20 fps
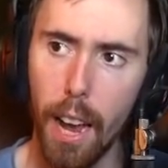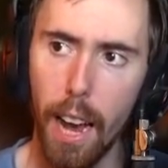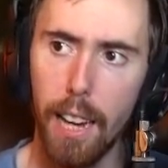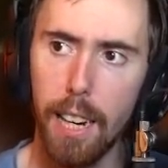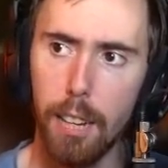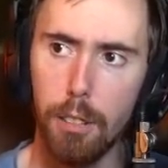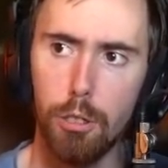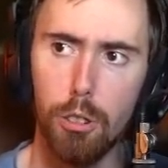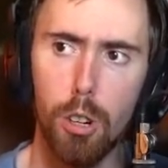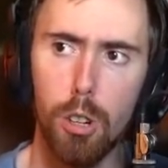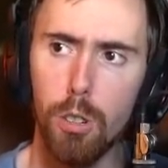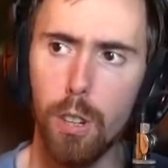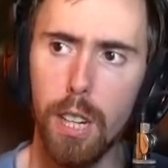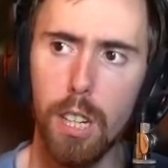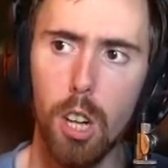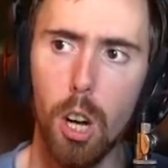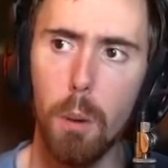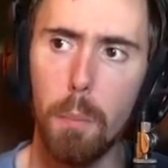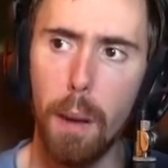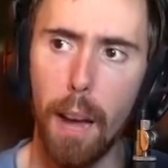And they certainly
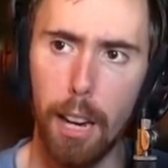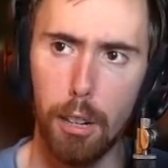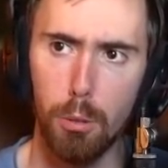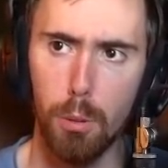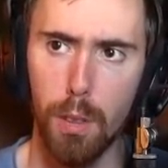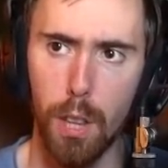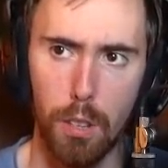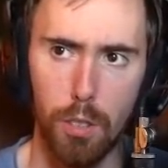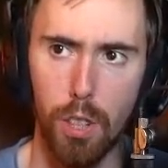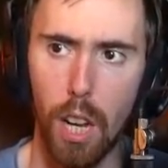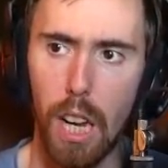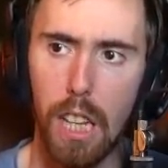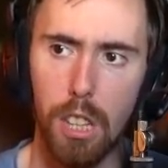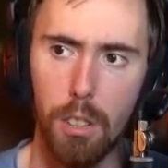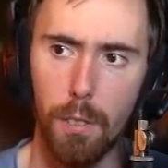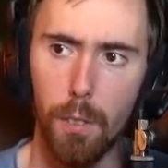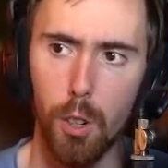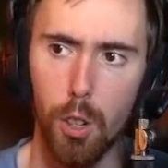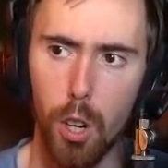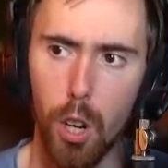don't match with the Scythe
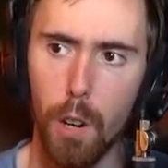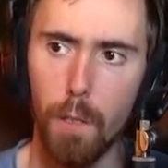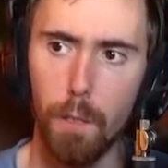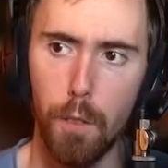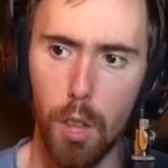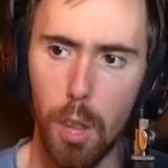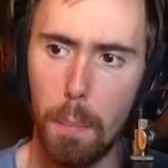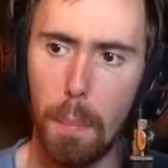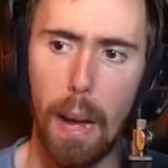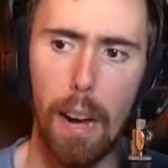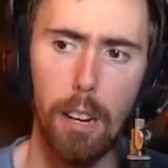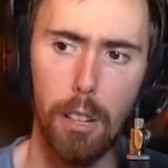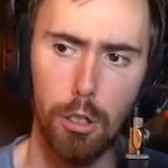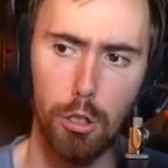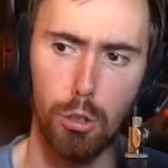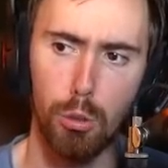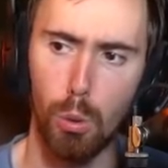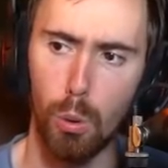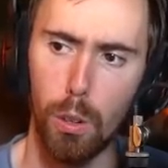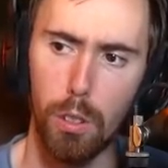of Elune for the
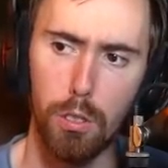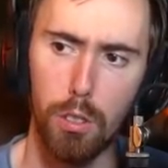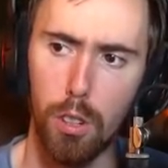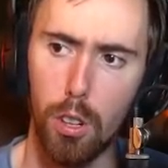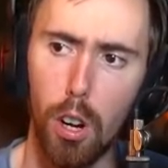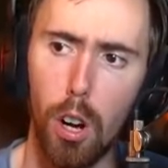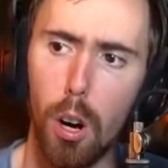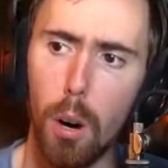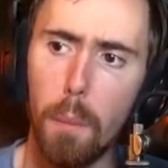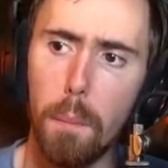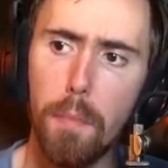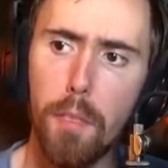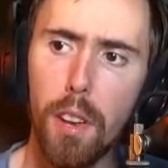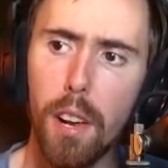Balance Druids at all.